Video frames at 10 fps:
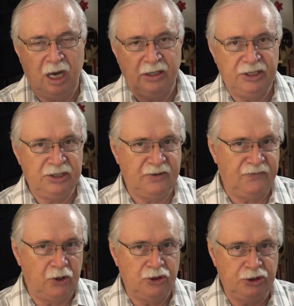on these
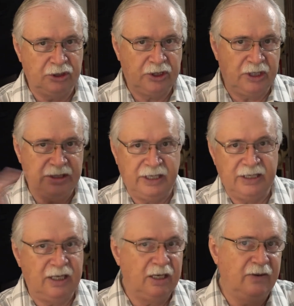inversions because
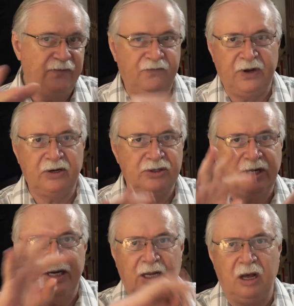then the fingers are
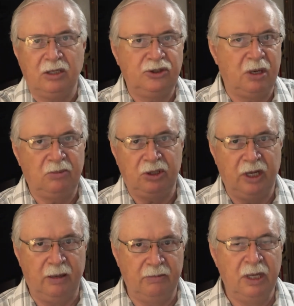getting all jumbled
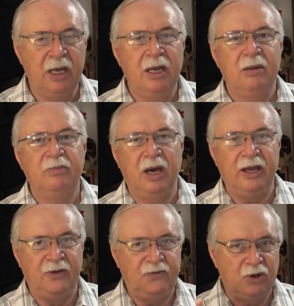up.
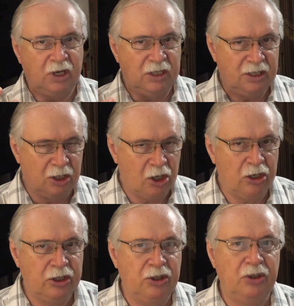But if you can
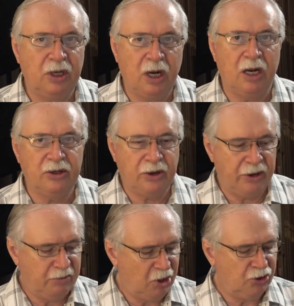learn to do the
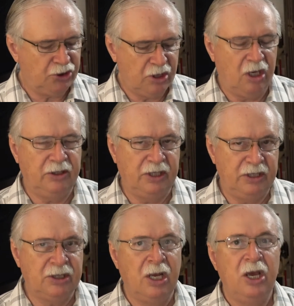contrary motion on
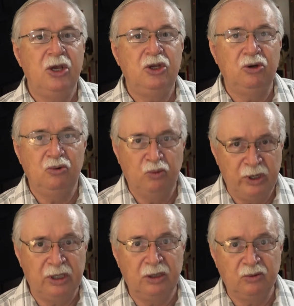these, you
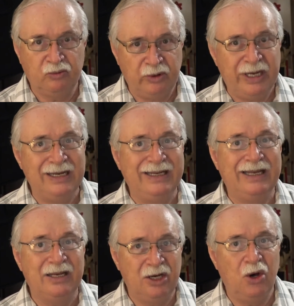will
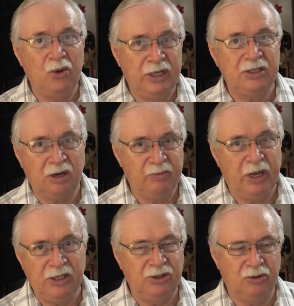really know these
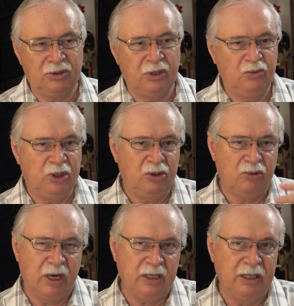arpeggios. And when you
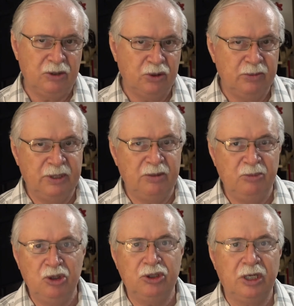run into them in the
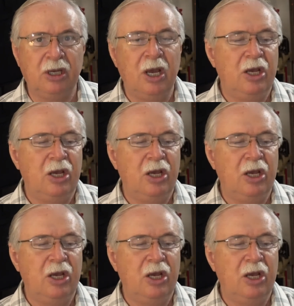music,